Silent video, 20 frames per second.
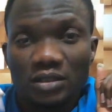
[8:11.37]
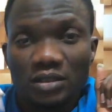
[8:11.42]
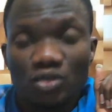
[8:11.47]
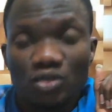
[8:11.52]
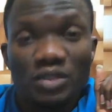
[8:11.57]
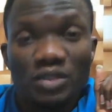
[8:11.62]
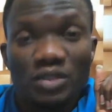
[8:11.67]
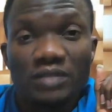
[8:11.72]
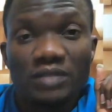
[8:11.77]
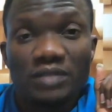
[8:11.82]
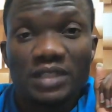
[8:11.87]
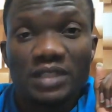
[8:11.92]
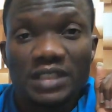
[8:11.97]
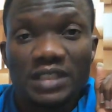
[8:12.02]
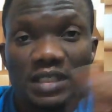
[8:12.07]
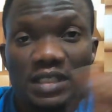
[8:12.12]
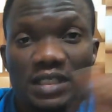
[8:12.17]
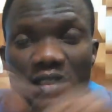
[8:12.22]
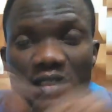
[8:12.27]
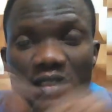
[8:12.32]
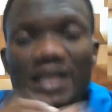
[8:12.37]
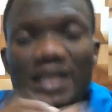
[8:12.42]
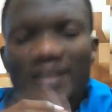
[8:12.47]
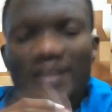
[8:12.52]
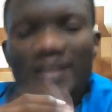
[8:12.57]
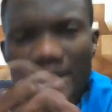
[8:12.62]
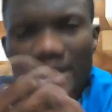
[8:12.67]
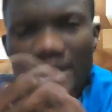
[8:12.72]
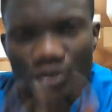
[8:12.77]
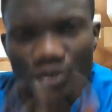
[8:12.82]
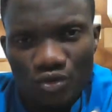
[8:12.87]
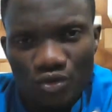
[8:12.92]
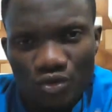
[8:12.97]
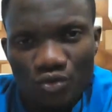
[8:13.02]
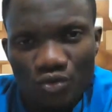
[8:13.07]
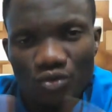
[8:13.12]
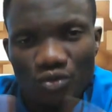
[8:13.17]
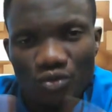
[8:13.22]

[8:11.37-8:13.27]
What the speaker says: to heal the sick. Yes, I do.